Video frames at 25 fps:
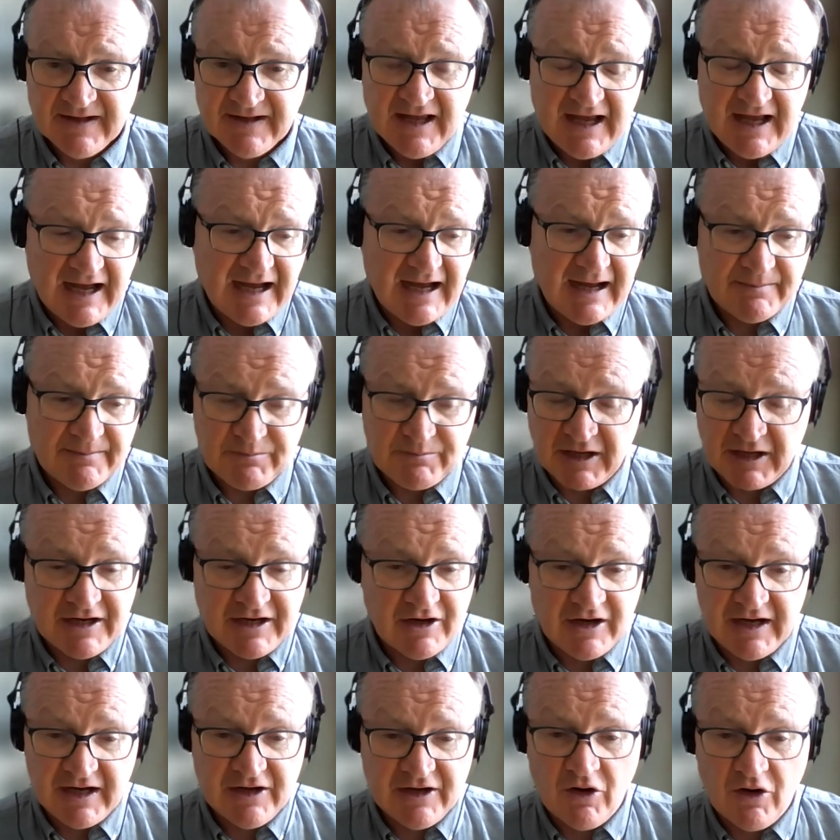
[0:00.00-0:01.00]
But
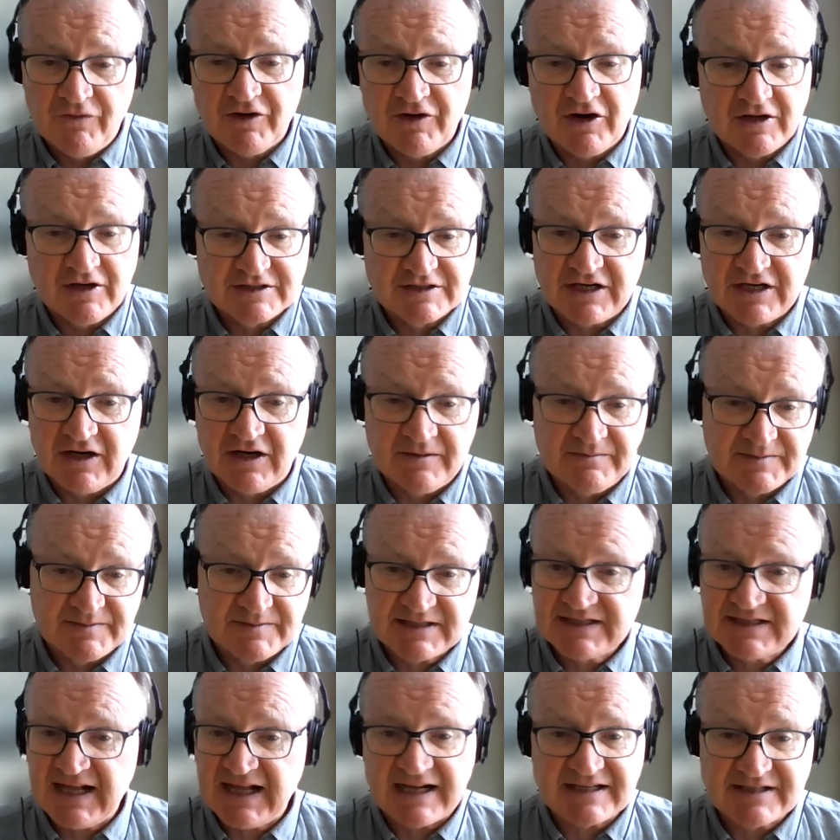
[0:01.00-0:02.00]
in overall terms,
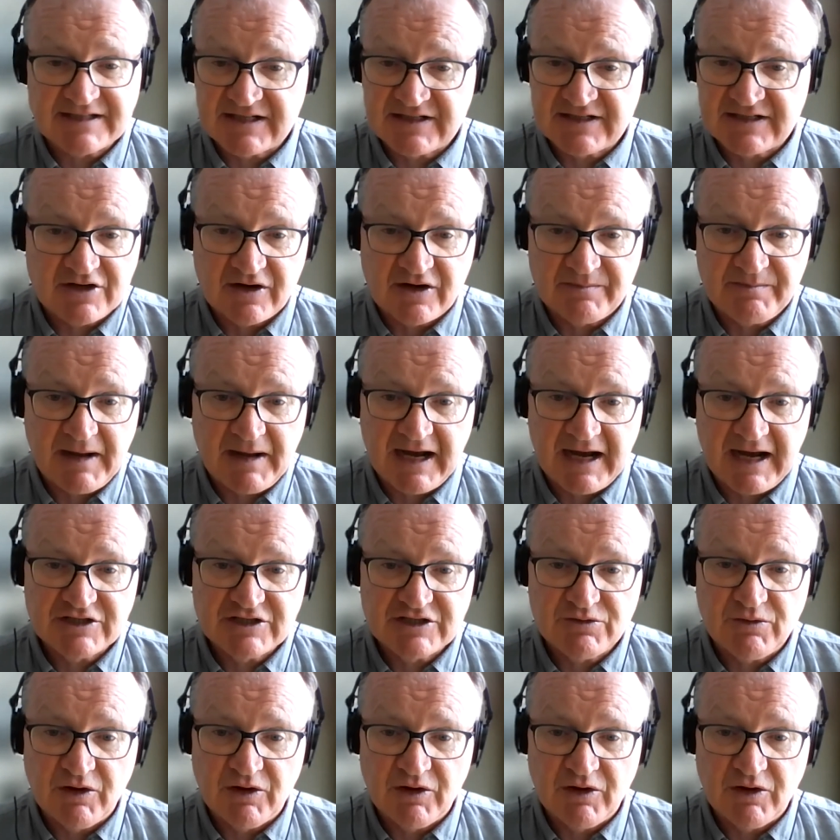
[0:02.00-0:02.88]
that's the sort of package we're